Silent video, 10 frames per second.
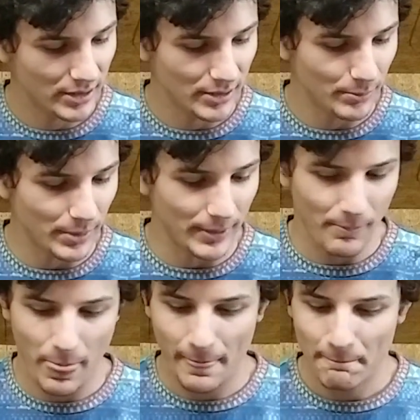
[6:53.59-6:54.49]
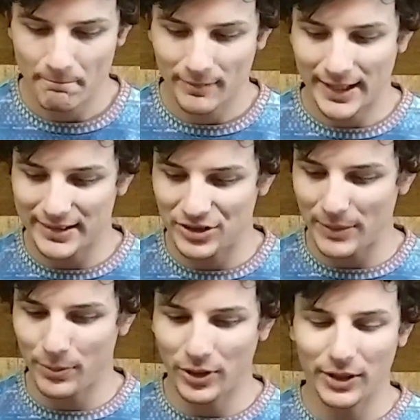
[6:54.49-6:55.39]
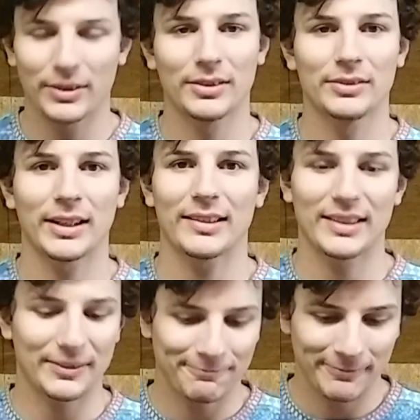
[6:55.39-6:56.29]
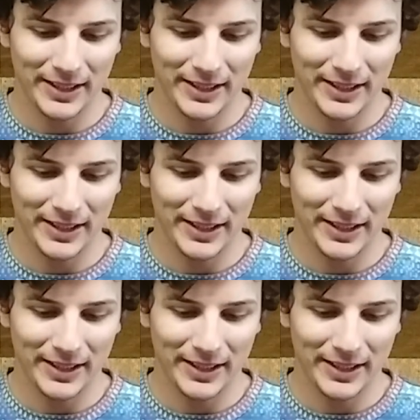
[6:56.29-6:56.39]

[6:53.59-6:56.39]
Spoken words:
But that's the Jetboil. Like I said,